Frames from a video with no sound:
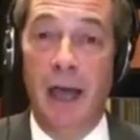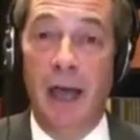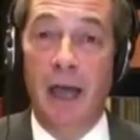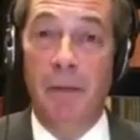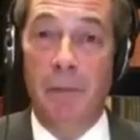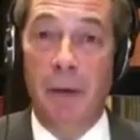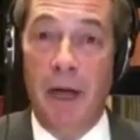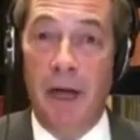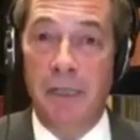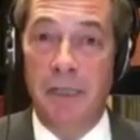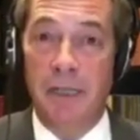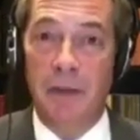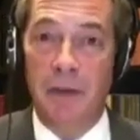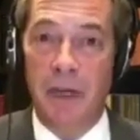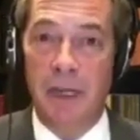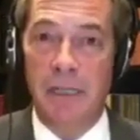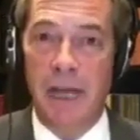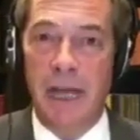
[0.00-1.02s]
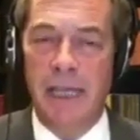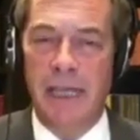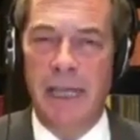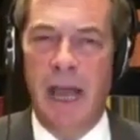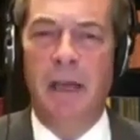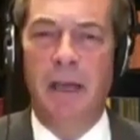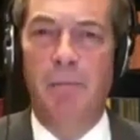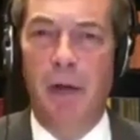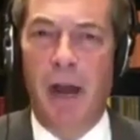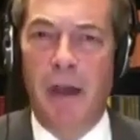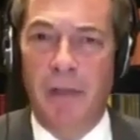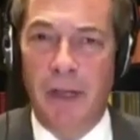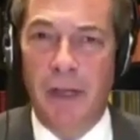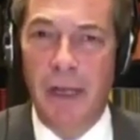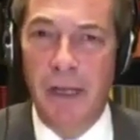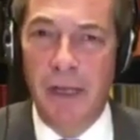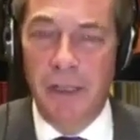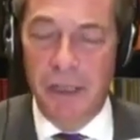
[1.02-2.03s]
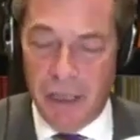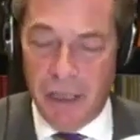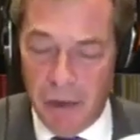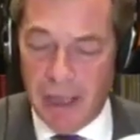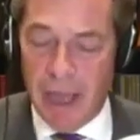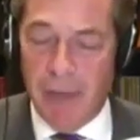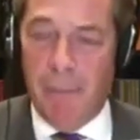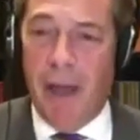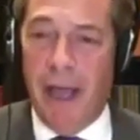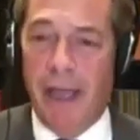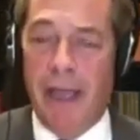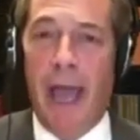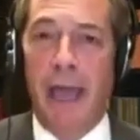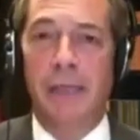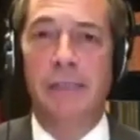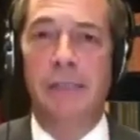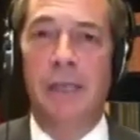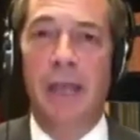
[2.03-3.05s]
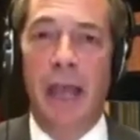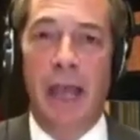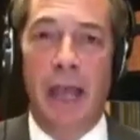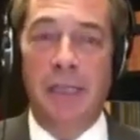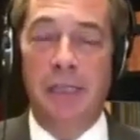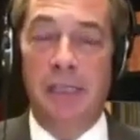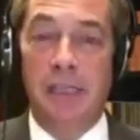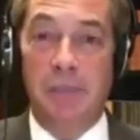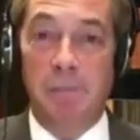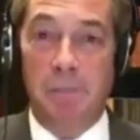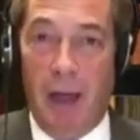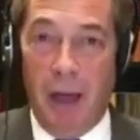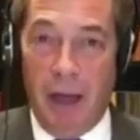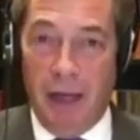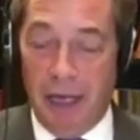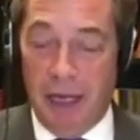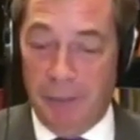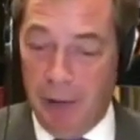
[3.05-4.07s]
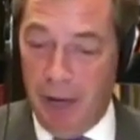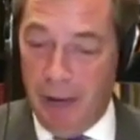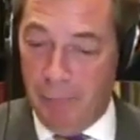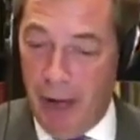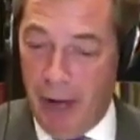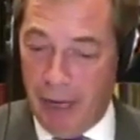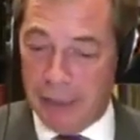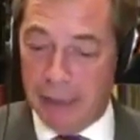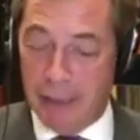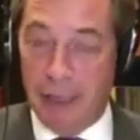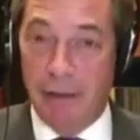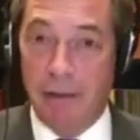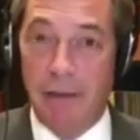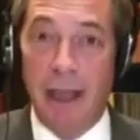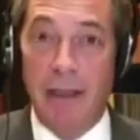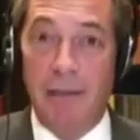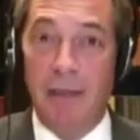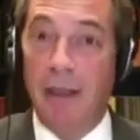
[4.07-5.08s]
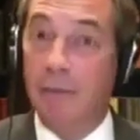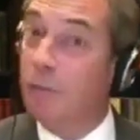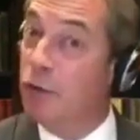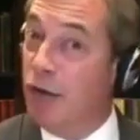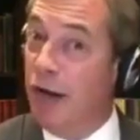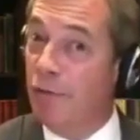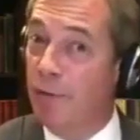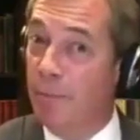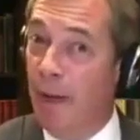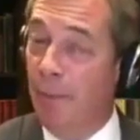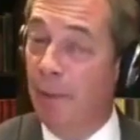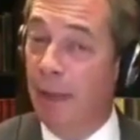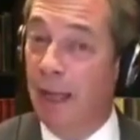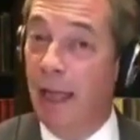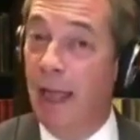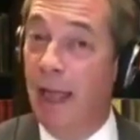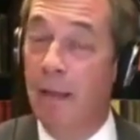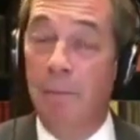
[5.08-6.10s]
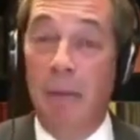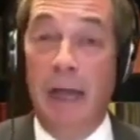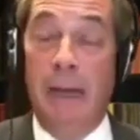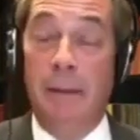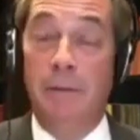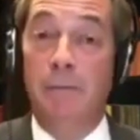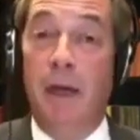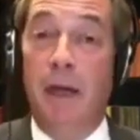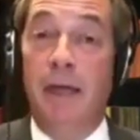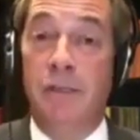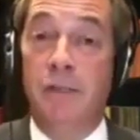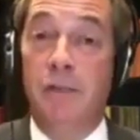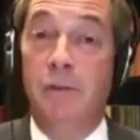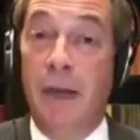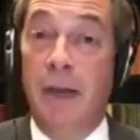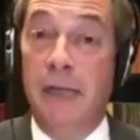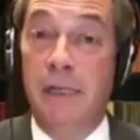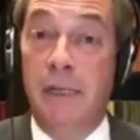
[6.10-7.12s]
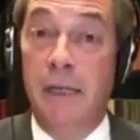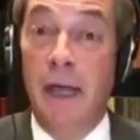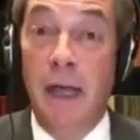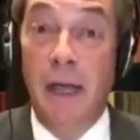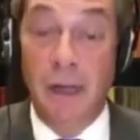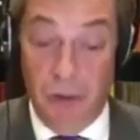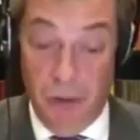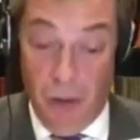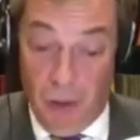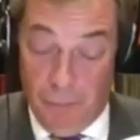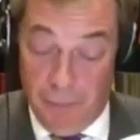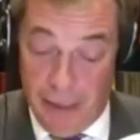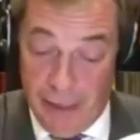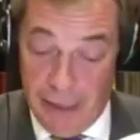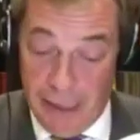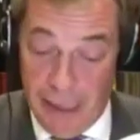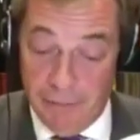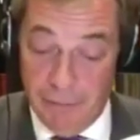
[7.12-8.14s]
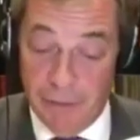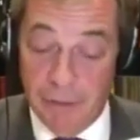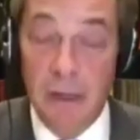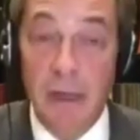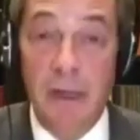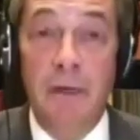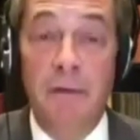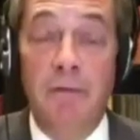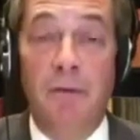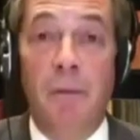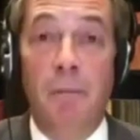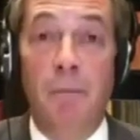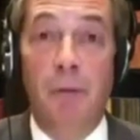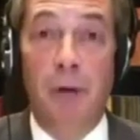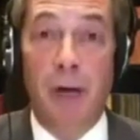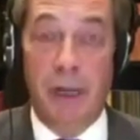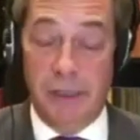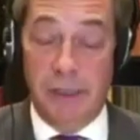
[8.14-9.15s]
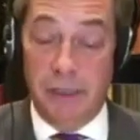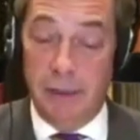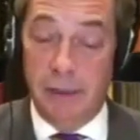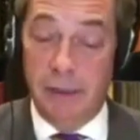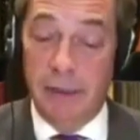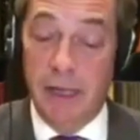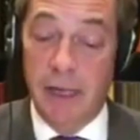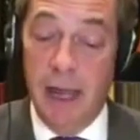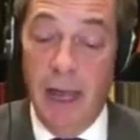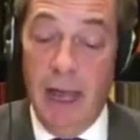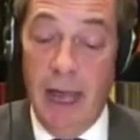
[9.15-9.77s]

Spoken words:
a party that is like a younger brother to UKIP, I guess. Inspired by Brexit, they think the Czech Republic perhaps might do better not being governed from Brussels.